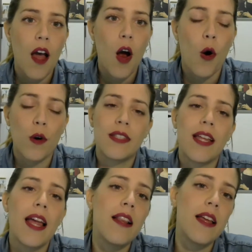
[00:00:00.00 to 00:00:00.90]

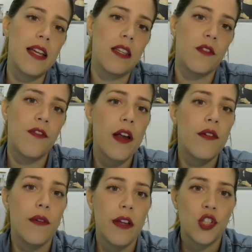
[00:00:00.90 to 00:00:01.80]
Horsetail is
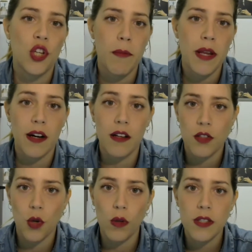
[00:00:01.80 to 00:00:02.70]
very rich in mineral
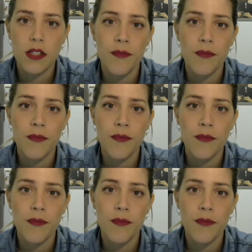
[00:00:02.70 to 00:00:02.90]
salts,